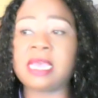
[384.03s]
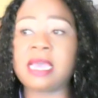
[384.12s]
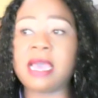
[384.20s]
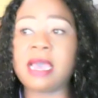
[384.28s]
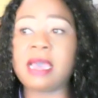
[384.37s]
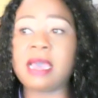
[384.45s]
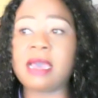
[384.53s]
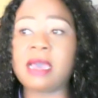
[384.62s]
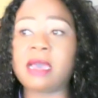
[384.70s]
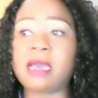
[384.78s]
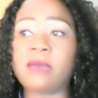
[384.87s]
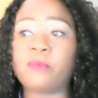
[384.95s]

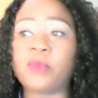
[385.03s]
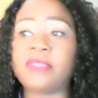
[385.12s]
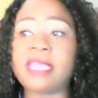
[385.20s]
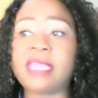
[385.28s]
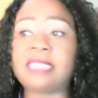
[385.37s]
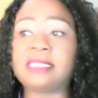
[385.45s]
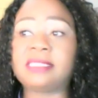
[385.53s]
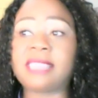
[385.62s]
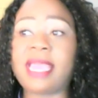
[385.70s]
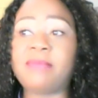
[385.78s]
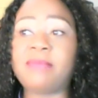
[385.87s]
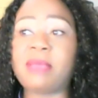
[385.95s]
there is a
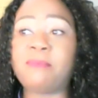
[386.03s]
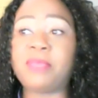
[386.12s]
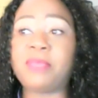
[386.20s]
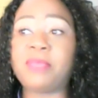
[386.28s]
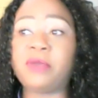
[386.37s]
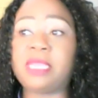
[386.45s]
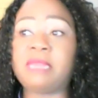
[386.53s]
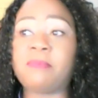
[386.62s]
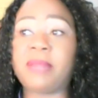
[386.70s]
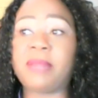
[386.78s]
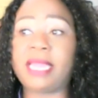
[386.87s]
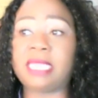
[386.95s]
cyber bill in
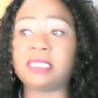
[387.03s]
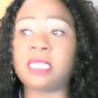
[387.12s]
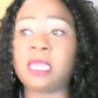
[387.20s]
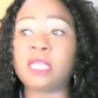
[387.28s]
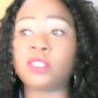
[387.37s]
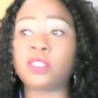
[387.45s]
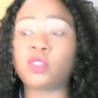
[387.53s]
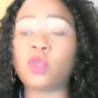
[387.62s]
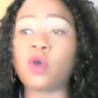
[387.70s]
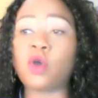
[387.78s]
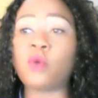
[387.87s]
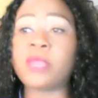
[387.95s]
place.
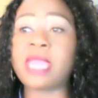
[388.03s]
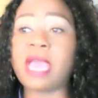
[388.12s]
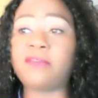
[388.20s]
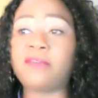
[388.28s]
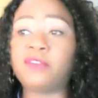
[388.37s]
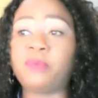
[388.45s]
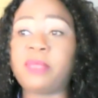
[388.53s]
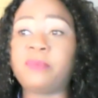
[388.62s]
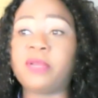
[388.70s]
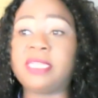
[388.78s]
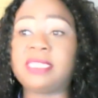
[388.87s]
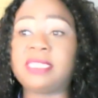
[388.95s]
So we have to be
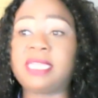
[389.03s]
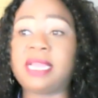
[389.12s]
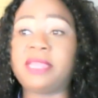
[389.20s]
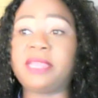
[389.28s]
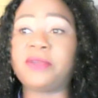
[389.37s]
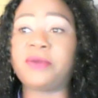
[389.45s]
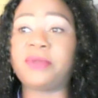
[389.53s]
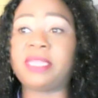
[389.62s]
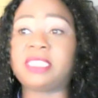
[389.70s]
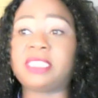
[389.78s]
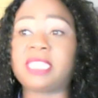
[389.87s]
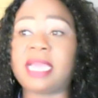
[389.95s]
politically
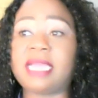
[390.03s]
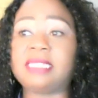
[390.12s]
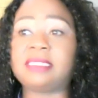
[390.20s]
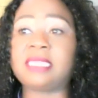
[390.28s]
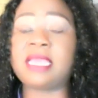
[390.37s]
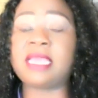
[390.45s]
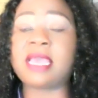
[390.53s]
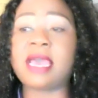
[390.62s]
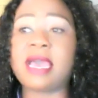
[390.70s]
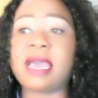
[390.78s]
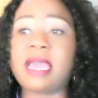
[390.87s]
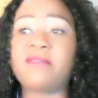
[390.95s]
correct, guys.
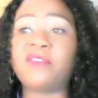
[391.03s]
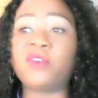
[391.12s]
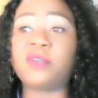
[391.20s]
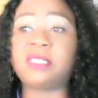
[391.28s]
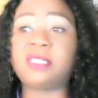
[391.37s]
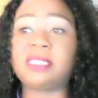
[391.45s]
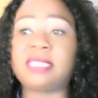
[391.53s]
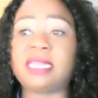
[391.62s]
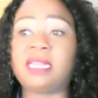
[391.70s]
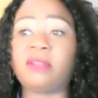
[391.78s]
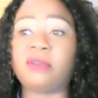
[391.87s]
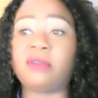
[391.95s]
I have noticed that
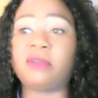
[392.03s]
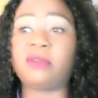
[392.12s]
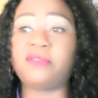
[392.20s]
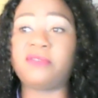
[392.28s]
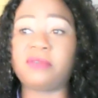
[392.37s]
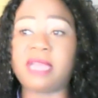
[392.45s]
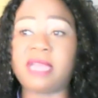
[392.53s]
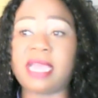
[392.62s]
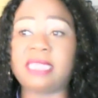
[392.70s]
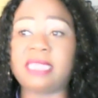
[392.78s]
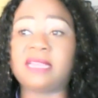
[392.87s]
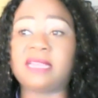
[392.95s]
a lot of you
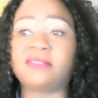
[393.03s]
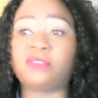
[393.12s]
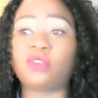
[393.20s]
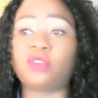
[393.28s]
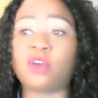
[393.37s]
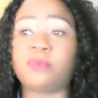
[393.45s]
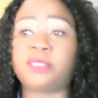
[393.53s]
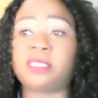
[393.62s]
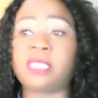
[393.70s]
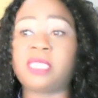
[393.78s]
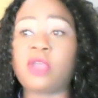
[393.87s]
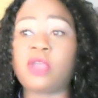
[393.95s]
guys have stopped
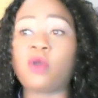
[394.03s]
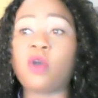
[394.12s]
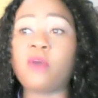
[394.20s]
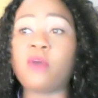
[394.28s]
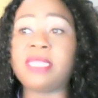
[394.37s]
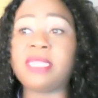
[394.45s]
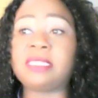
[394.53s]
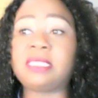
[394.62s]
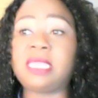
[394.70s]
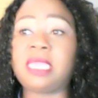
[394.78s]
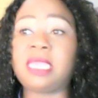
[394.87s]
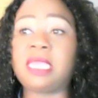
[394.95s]

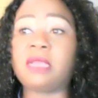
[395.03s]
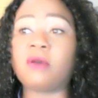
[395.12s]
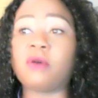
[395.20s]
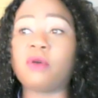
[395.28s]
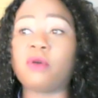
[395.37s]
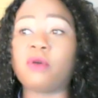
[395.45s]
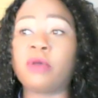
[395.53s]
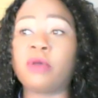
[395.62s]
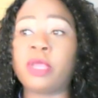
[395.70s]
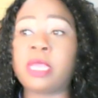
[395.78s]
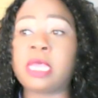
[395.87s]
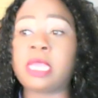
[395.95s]
commenting, or
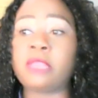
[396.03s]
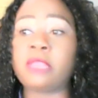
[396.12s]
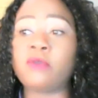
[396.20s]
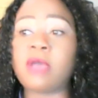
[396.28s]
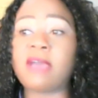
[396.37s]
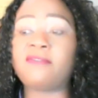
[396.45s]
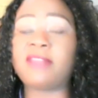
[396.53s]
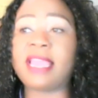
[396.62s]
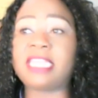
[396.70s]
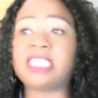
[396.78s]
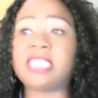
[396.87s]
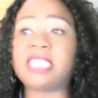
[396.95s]
you have
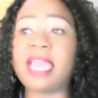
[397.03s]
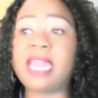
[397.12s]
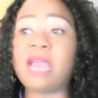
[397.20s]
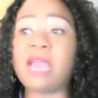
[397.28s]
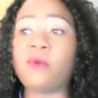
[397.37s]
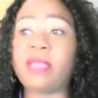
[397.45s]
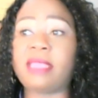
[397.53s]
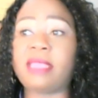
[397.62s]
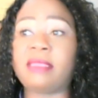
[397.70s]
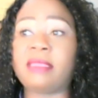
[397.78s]
like shunned away.